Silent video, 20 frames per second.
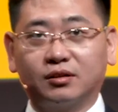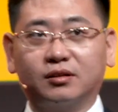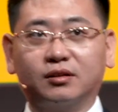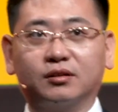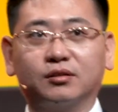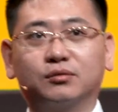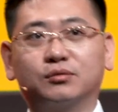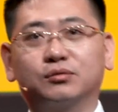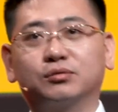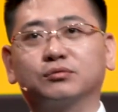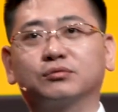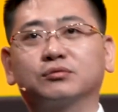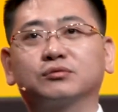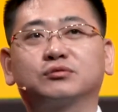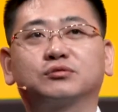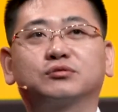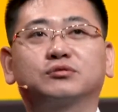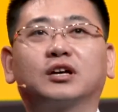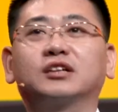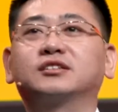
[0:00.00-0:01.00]

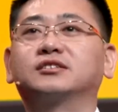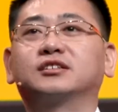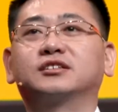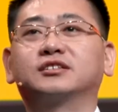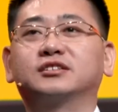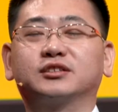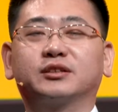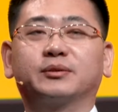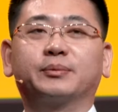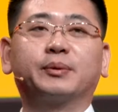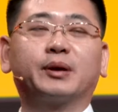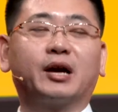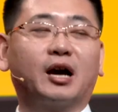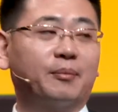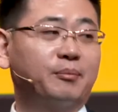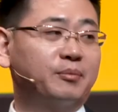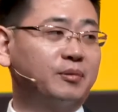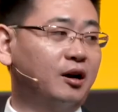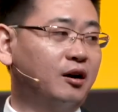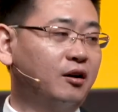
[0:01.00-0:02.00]
to just speak
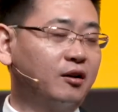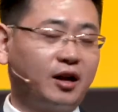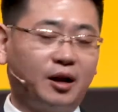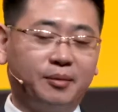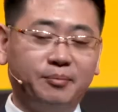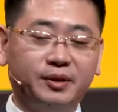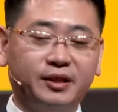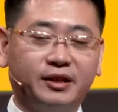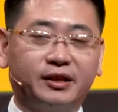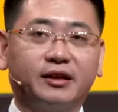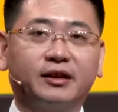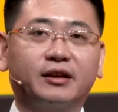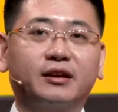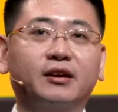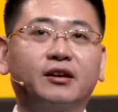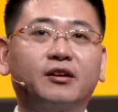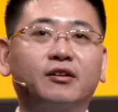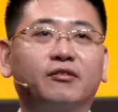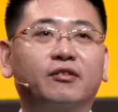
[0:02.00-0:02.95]
up our company.